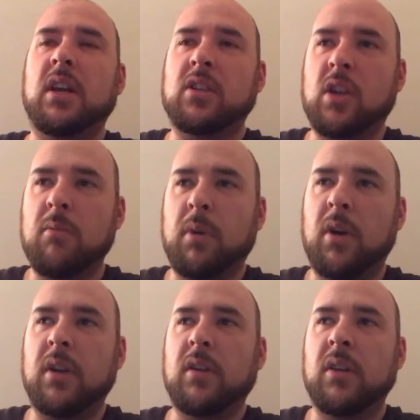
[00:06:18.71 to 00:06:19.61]
I don't
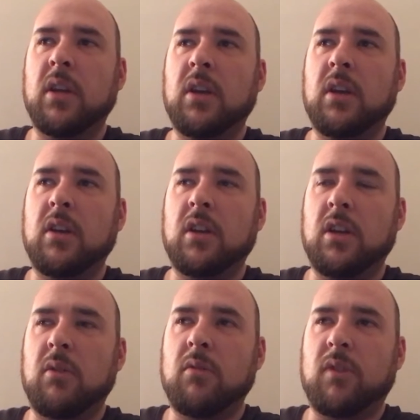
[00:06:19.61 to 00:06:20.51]
mind,
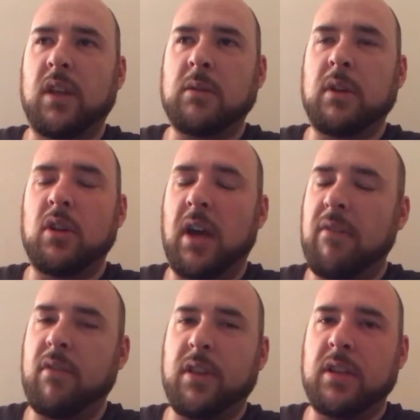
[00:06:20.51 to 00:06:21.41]
things where not
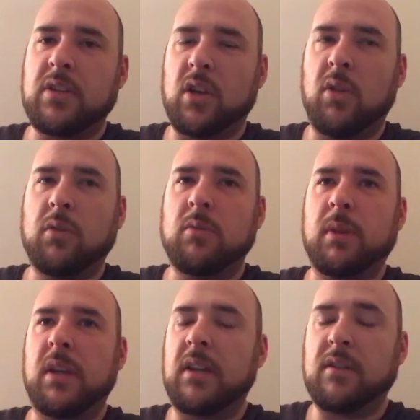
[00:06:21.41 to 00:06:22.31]
everything is told to
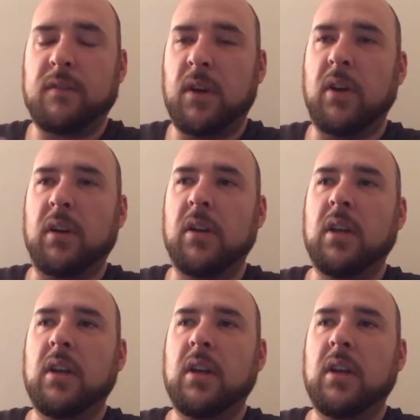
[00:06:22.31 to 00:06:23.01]
me. That's fine.